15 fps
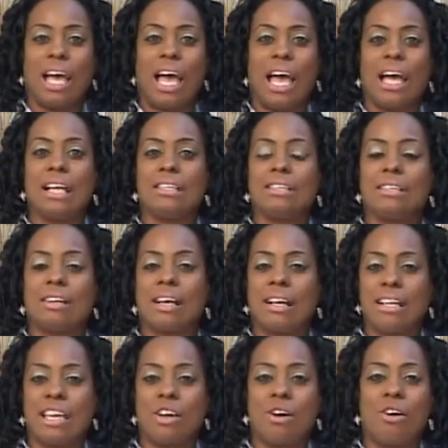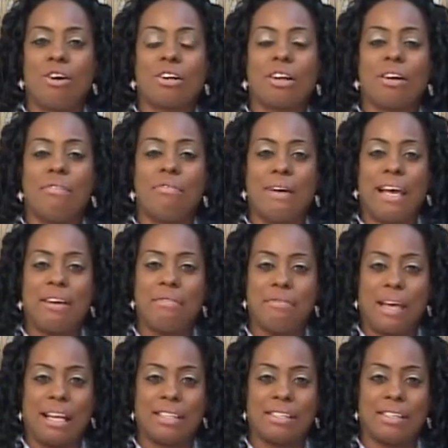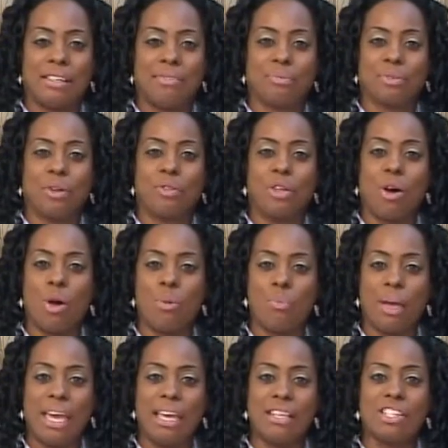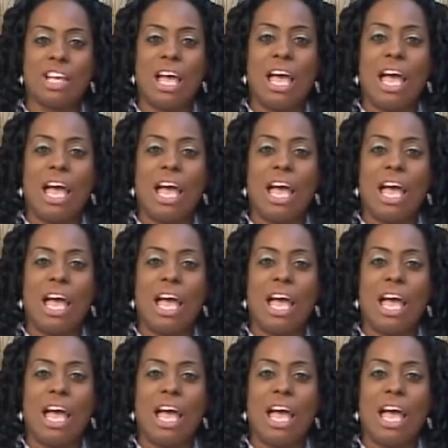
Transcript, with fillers: and click on Fan Factor on the homepage